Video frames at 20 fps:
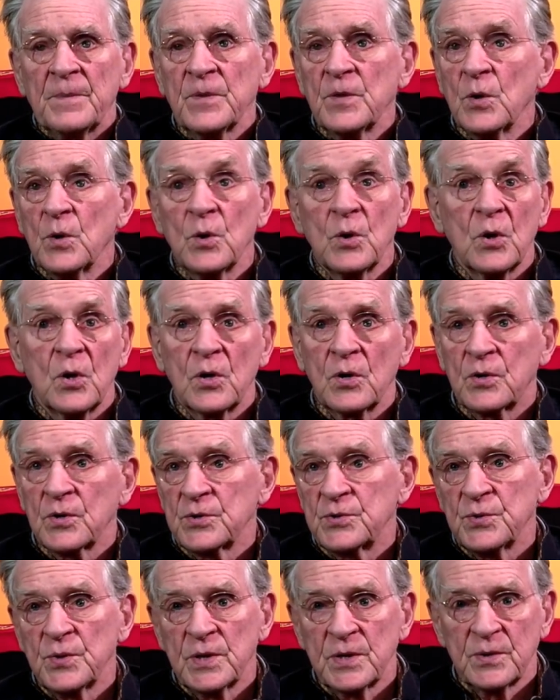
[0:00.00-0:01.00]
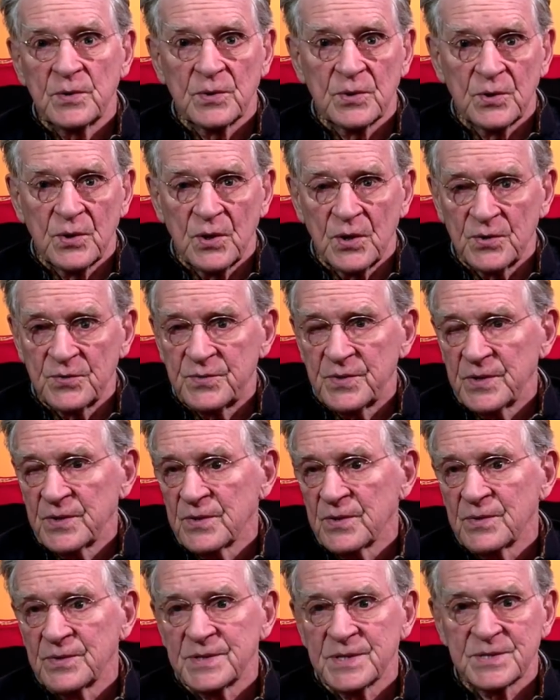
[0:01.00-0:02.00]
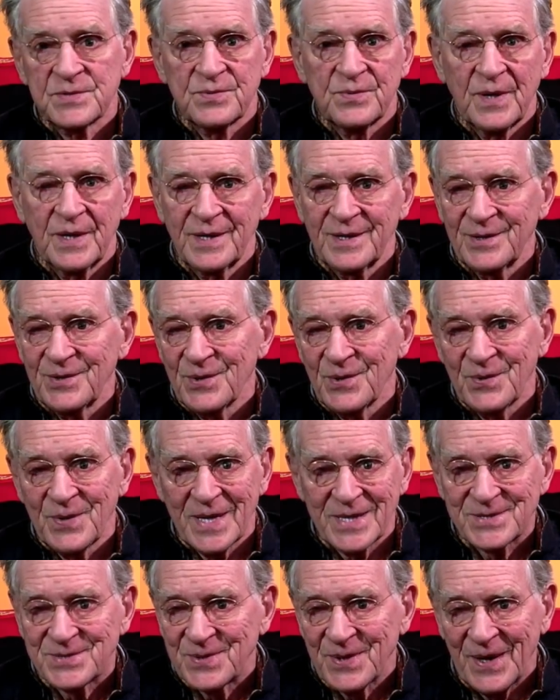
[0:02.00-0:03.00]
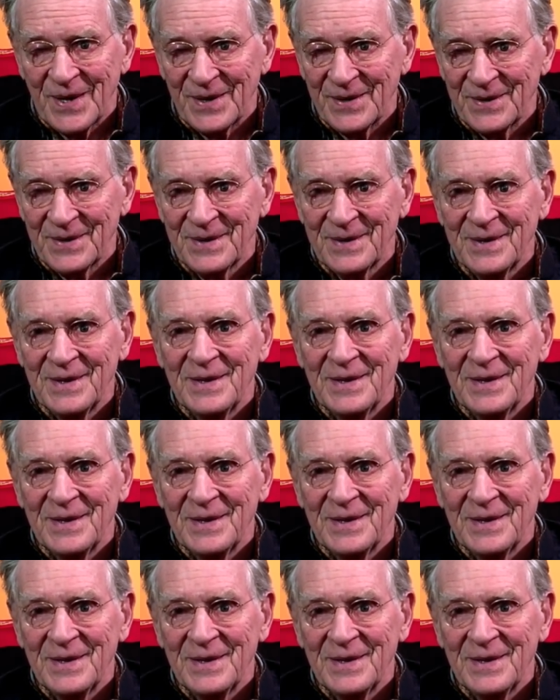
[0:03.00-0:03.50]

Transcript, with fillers: No longer doing your laundry or just running your restaurant,